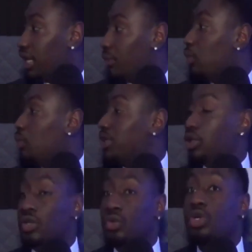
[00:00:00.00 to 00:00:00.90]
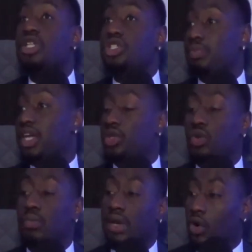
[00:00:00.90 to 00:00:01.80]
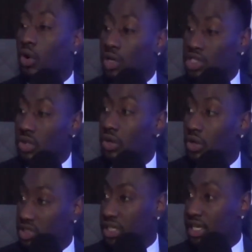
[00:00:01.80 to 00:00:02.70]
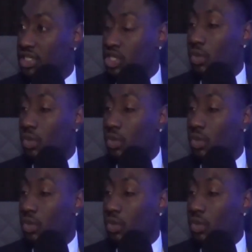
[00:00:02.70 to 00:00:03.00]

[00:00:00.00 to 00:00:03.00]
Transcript: like what we could do to make you a better artist on stage,